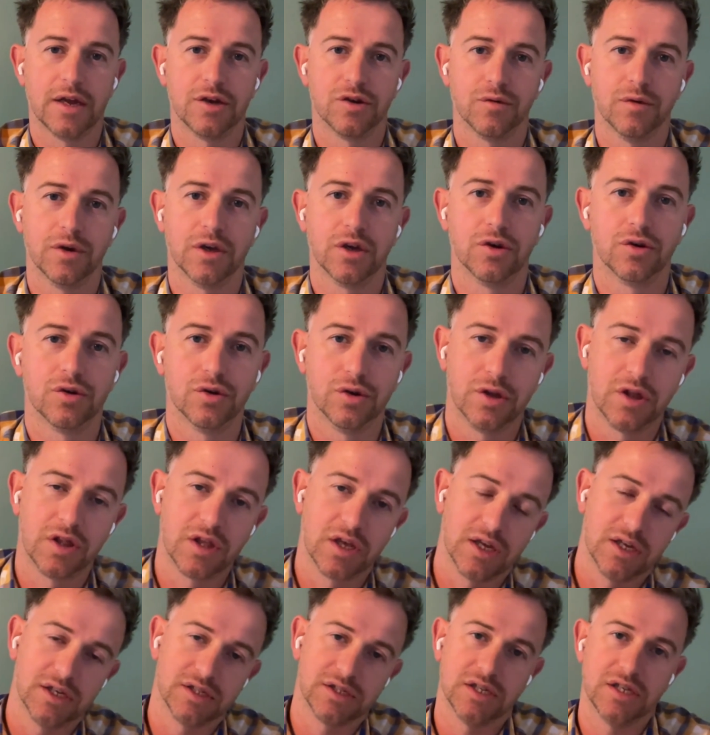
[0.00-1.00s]
I think they're
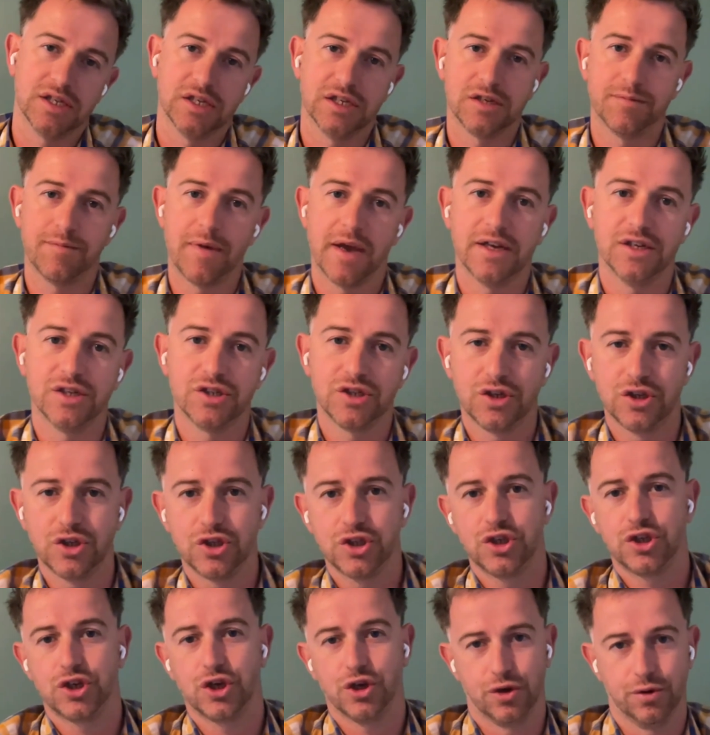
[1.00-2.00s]
doing good things in
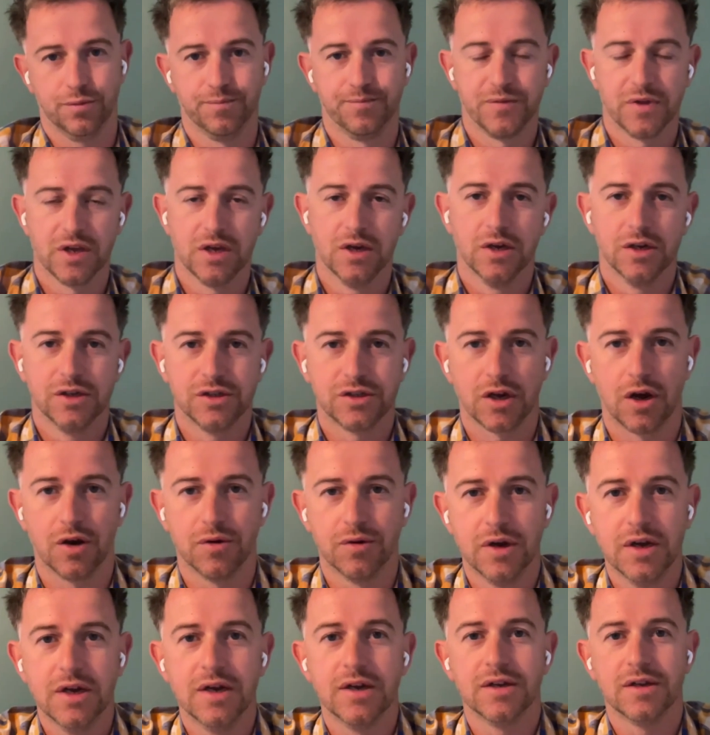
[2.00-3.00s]
this space too.
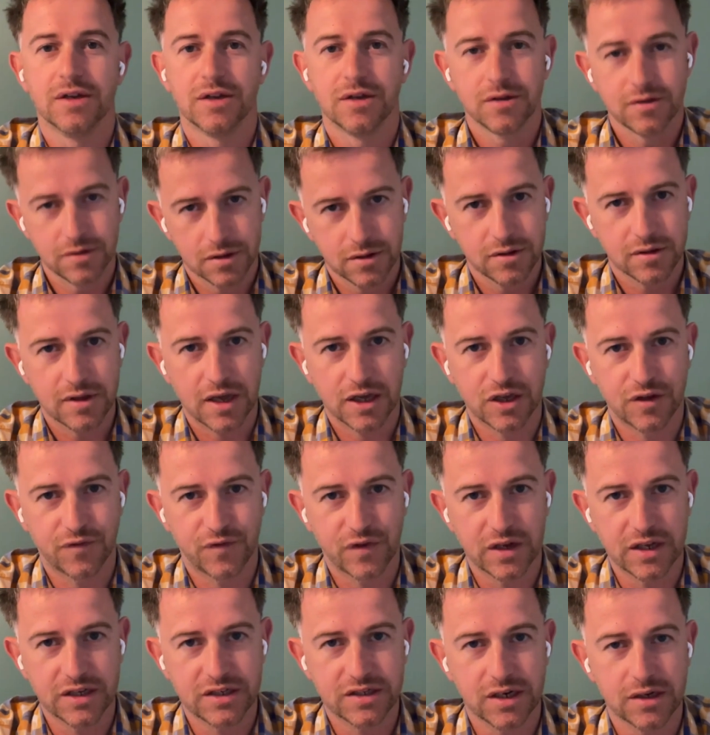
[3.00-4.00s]
So
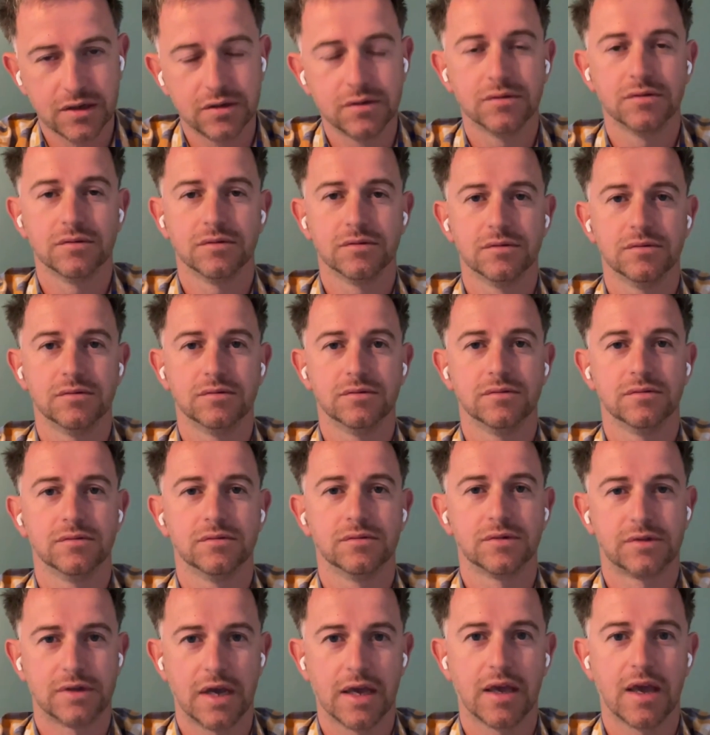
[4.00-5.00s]
thank you for
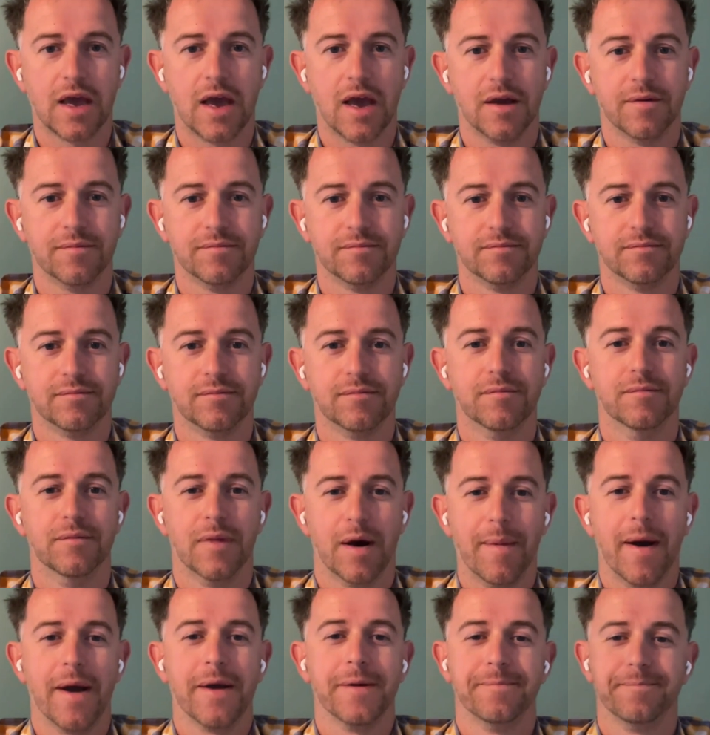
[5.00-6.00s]
listening. Take
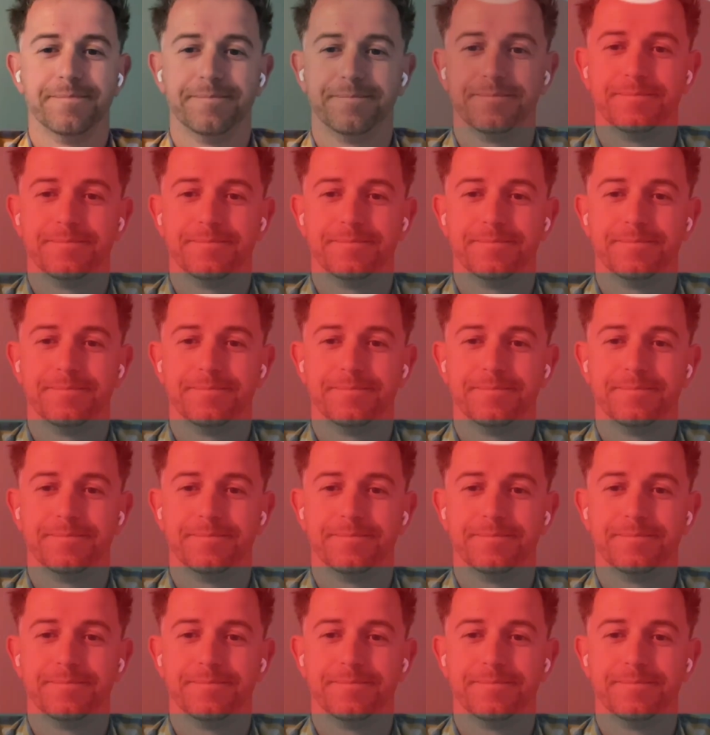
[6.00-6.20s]
care.